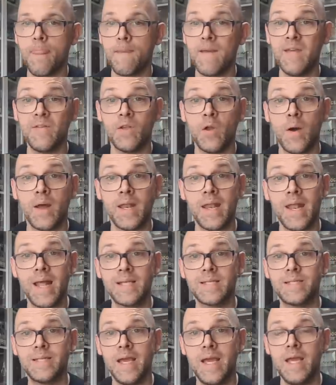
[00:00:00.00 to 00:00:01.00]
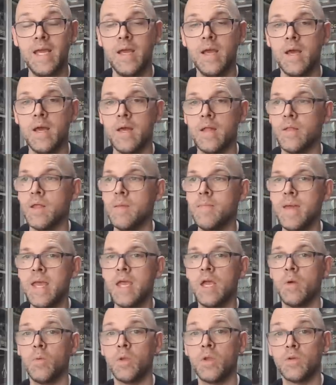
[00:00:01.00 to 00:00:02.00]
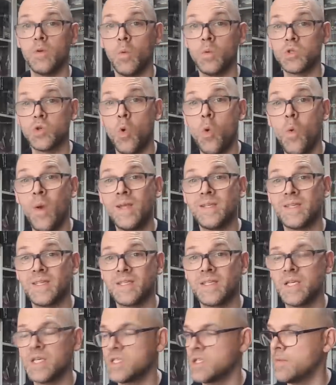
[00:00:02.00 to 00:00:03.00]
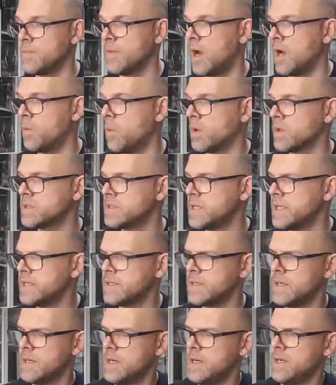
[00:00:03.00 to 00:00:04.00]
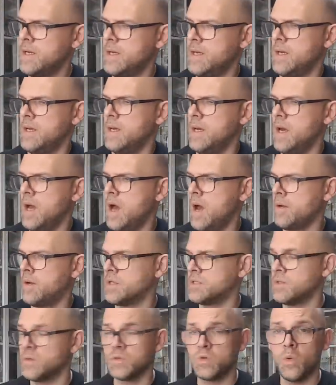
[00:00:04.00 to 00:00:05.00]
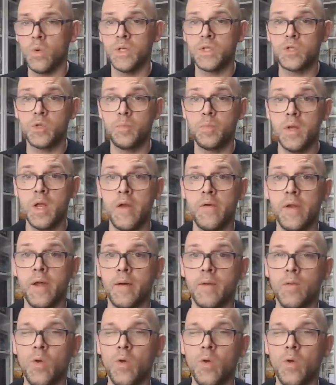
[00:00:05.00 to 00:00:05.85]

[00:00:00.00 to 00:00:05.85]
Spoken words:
Even though I had an ST, the Amiga was always the system that I wanted, because it was always superior.